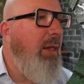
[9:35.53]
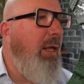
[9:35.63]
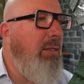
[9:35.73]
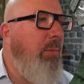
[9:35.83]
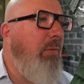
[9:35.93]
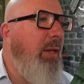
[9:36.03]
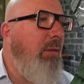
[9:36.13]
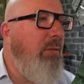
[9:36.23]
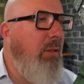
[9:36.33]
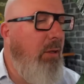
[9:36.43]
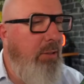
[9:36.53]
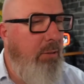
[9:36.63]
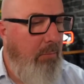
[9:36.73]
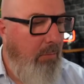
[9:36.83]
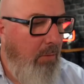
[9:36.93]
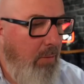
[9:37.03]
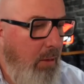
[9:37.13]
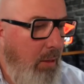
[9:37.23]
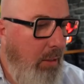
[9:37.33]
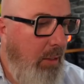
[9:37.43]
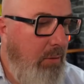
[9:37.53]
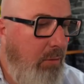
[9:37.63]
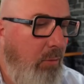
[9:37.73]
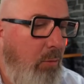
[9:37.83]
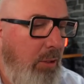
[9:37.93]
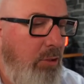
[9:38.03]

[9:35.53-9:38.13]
that is a bit of a downside. Let's do a quick